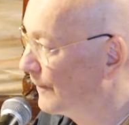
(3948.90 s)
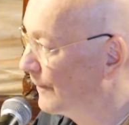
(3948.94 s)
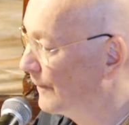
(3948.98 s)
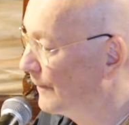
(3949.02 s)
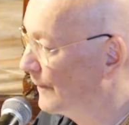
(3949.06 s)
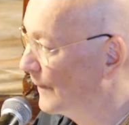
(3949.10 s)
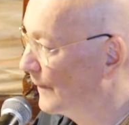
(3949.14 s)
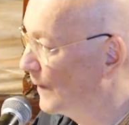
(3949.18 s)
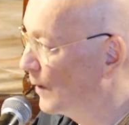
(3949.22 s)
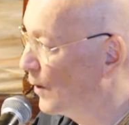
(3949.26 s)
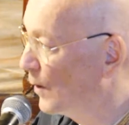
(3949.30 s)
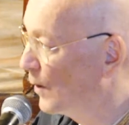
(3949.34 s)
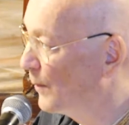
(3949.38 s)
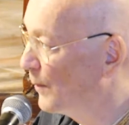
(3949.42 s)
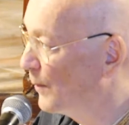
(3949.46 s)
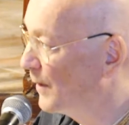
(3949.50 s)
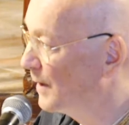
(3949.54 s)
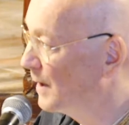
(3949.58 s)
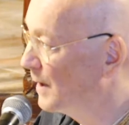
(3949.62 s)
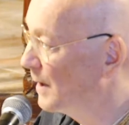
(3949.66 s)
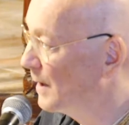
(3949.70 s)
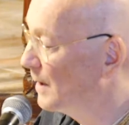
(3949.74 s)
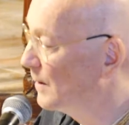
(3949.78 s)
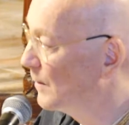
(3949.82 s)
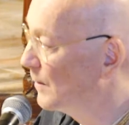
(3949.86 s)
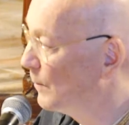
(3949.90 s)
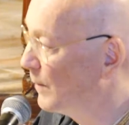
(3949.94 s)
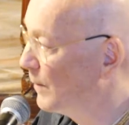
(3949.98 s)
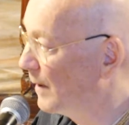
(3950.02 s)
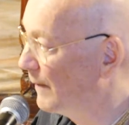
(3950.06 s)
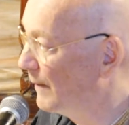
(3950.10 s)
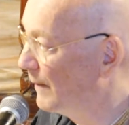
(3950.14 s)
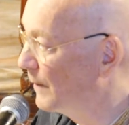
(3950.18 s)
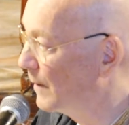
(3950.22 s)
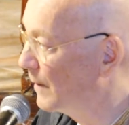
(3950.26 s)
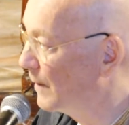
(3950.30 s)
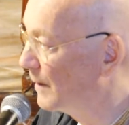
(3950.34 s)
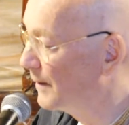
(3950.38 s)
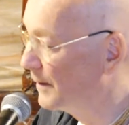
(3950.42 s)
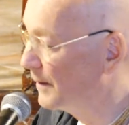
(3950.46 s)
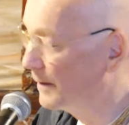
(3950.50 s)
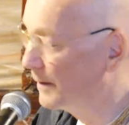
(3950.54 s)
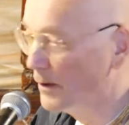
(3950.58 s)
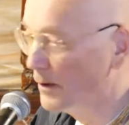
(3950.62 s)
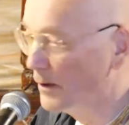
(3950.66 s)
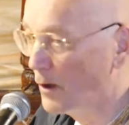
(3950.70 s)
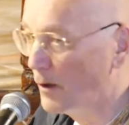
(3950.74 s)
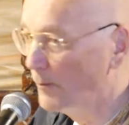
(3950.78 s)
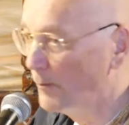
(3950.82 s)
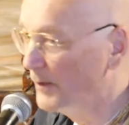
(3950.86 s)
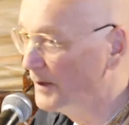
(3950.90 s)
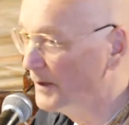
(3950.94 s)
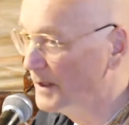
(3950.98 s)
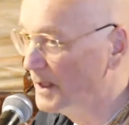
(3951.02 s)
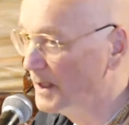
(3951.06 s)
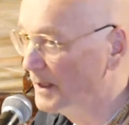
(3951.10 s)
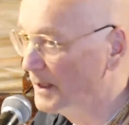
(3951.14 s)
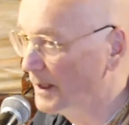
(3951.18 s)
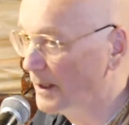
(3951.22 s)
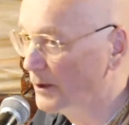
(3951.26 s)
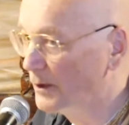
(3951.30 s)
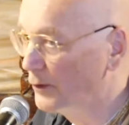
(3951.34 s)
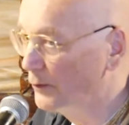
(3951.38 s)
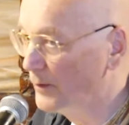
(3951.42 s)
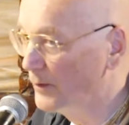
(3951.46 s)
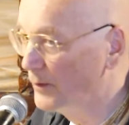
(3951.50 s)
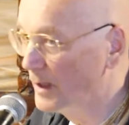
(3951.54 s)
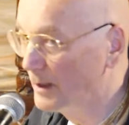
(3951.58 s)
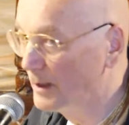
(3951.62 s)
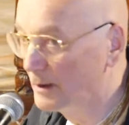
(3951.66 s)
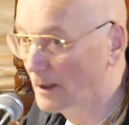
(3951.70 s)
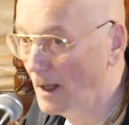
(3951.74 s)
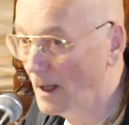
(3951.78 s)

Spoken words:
Nobody is above God. Nobody can create.